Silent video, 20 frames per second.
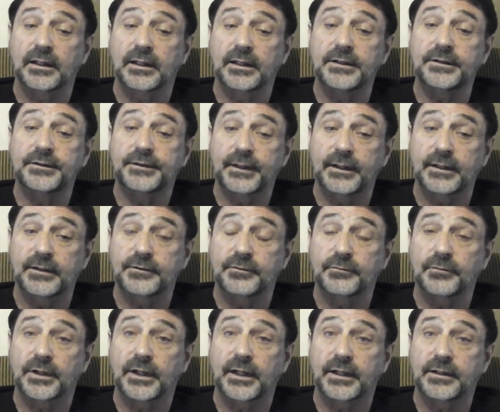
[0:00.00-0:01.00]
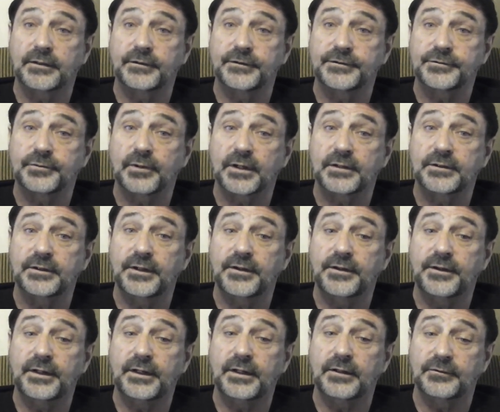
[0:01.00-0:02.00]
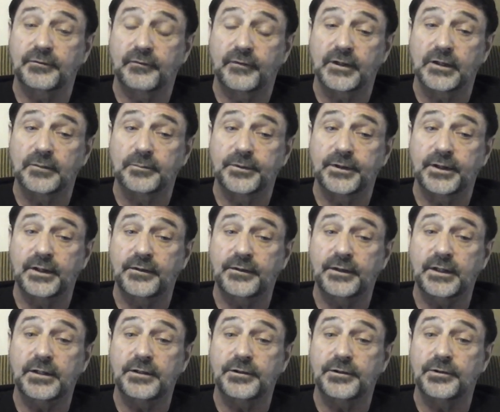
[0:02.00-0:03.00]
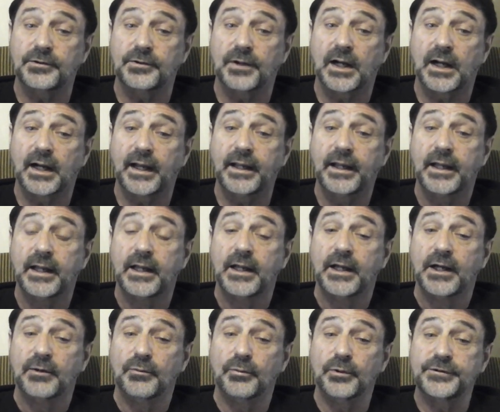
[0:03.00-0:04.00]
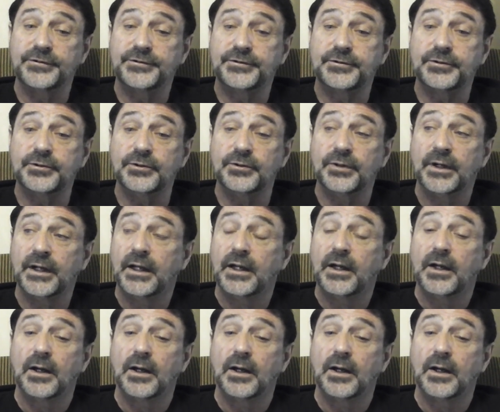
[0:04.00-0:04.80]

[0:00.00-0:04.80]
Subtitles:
intent when I developed the EQI, was to,